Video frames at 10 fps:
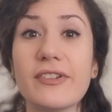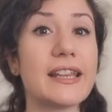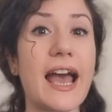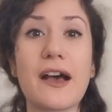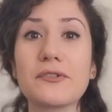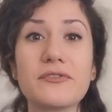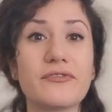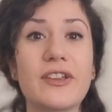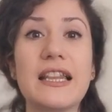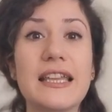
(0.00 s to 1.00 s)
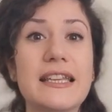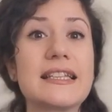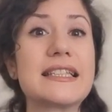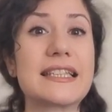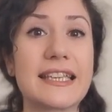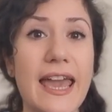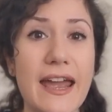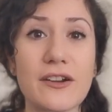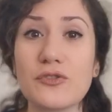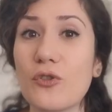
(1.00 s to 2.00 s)
without feeling
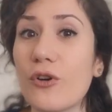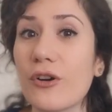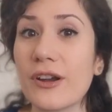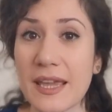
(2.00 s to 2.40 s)
scared or